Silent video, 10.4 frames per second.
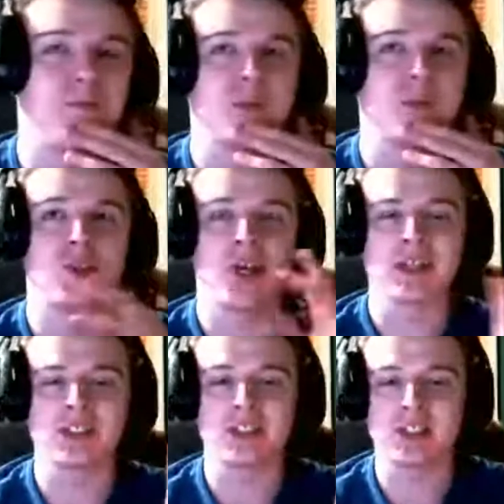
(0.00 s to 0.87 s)

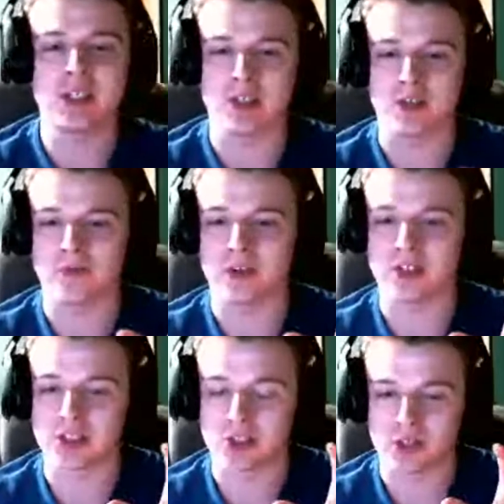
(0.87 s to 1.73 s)
John Cena, for
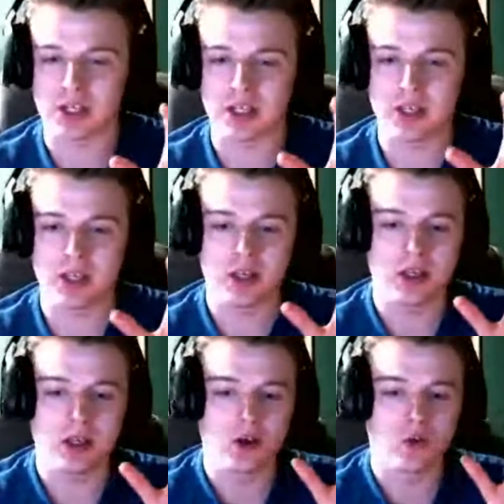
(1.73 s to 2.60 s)
instance, right?
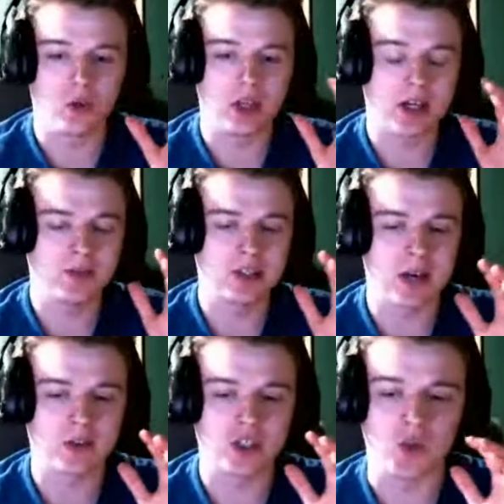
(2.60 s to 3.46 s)
When it comes
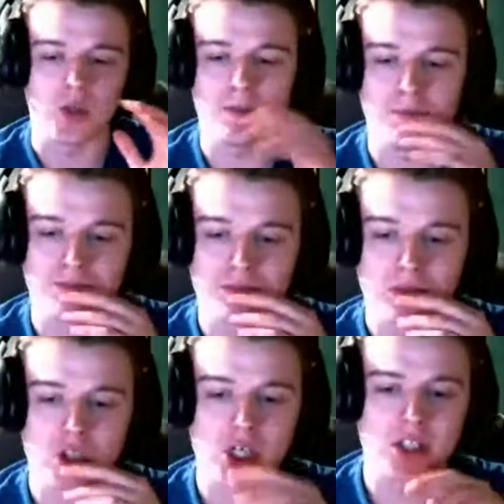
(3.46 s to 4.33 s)
down to it,
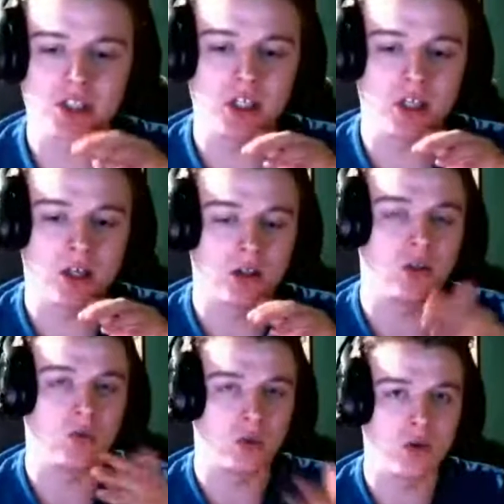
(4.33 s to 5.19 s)
John Cena,
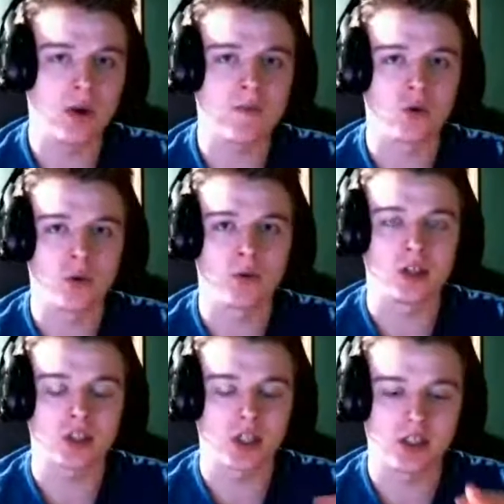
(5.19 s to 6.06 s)
you have to agree with
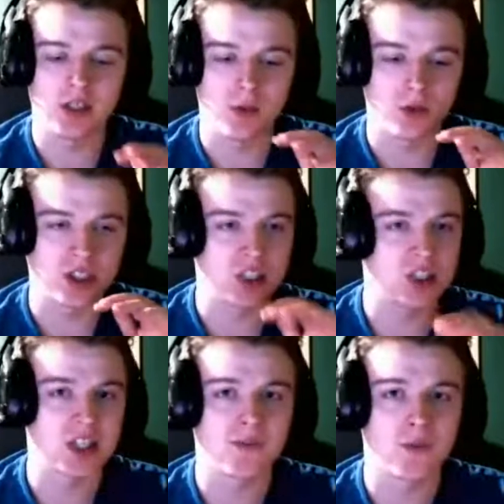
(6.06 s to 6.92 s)
this, is the most
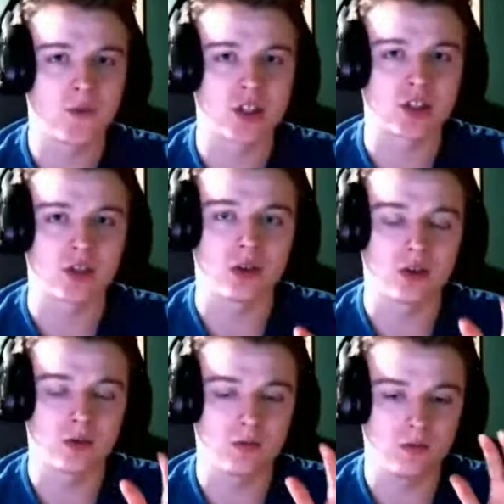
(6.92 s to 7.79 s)
successful wrestler
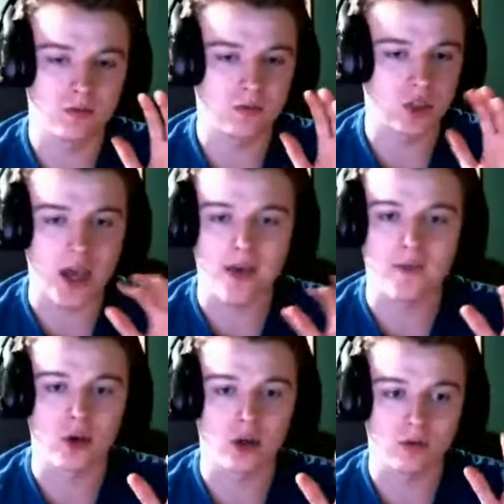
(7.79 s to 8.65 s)
to
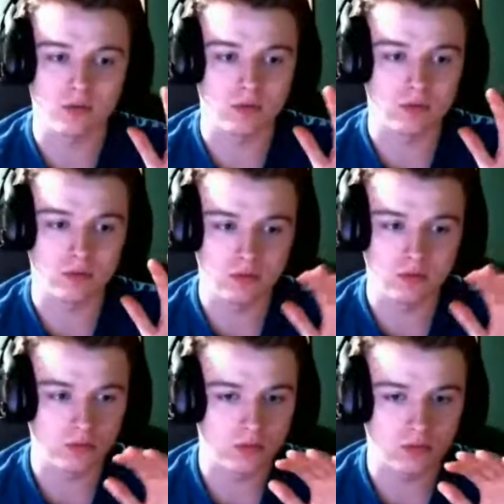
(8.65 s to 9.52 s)
ever
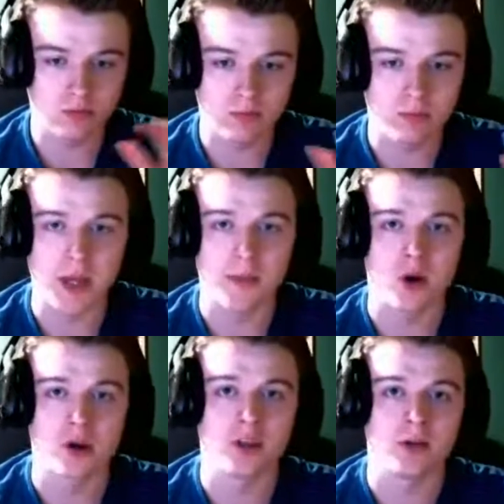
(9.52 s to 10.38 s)
be a
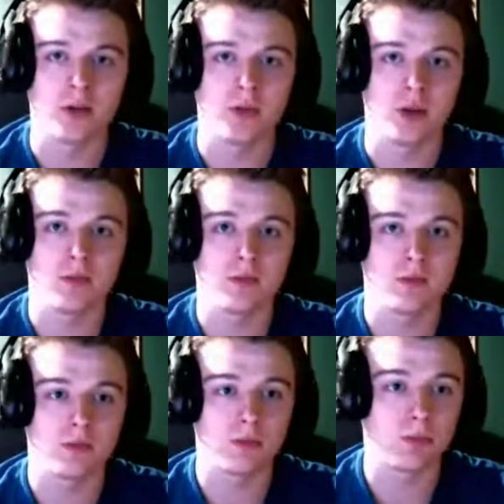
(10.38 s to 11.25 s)
part of WWE.
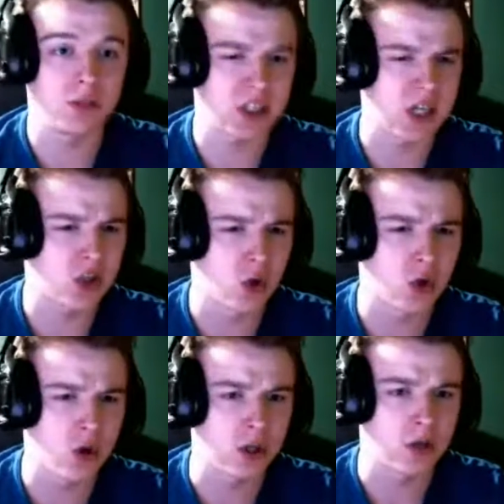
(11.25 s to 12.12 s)
Besides Hulk
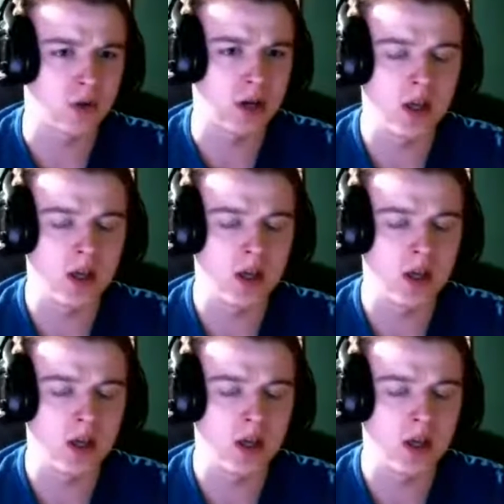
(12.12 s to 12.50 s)
Hogan, right?